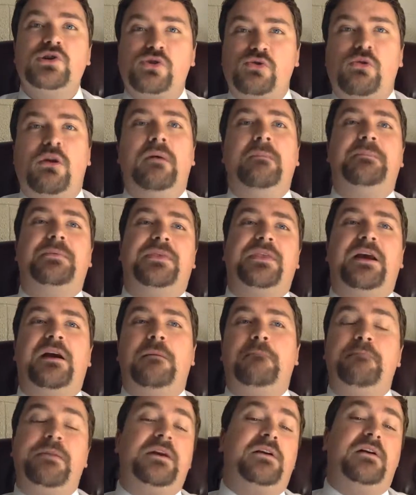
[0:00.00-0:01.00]
trump
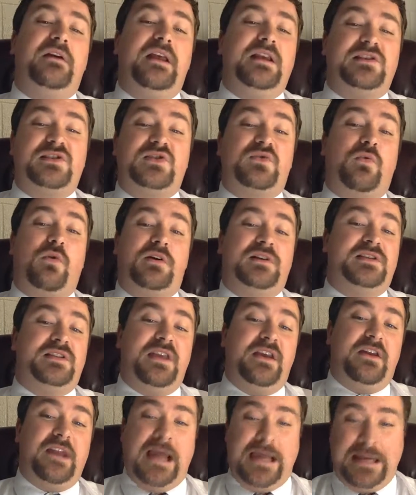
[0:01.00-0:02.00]
their bitterness towards
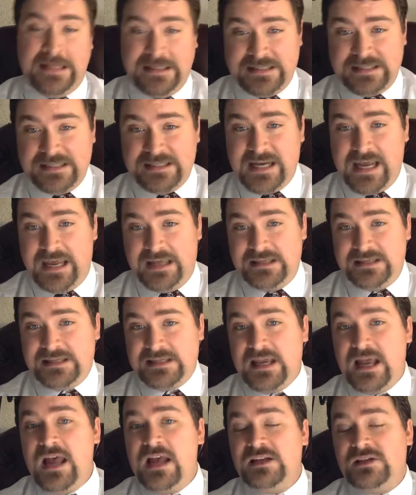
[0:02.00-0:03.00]
the United
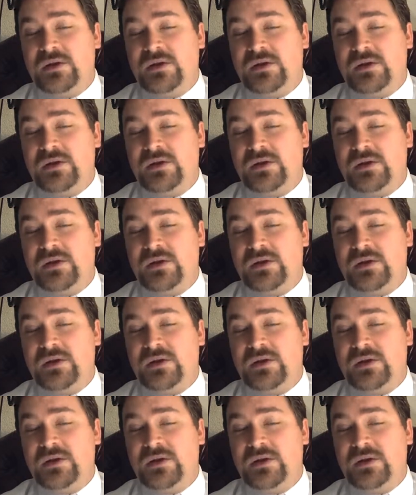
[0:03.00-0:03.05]
States.